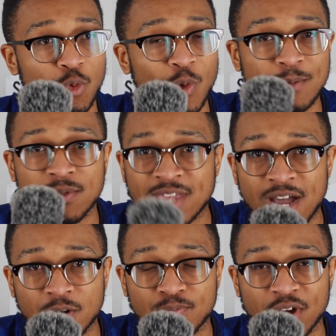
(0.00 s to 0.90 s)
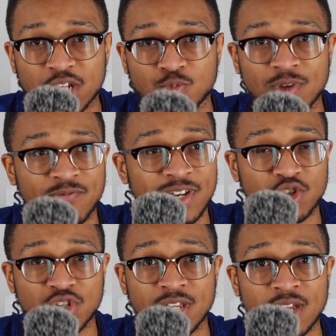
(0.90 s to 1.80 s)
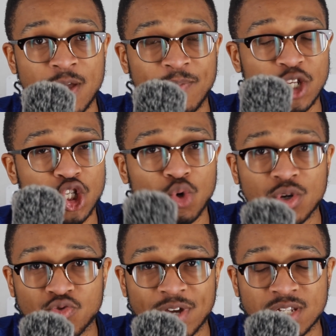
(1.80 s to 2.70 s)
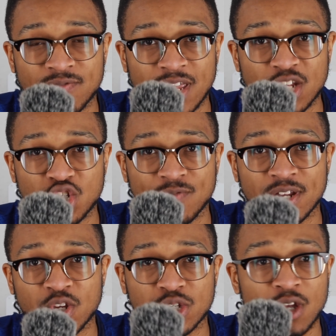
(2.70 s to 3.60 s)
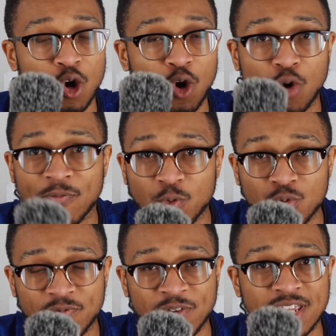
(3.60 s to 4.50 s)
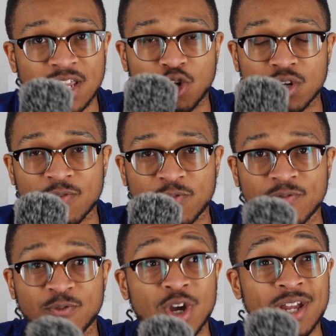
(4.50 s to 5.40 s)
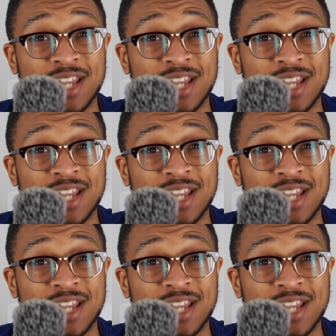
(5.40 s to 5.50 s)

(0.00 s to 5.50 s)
The way we've counter-pressed, we've literally been so aggressive against Juventus, forward thinking, on the front foot.